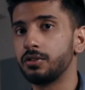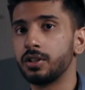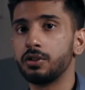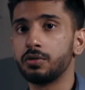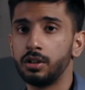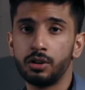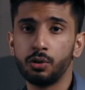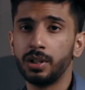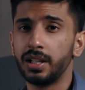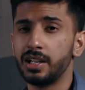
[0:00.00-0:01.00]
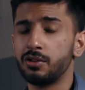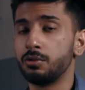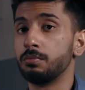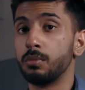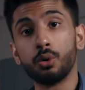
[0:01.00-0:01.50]
You can use Adobe
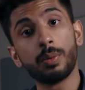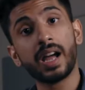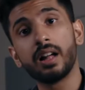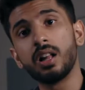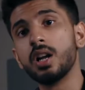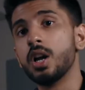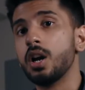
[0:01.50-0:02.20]
Lightroom Mobile,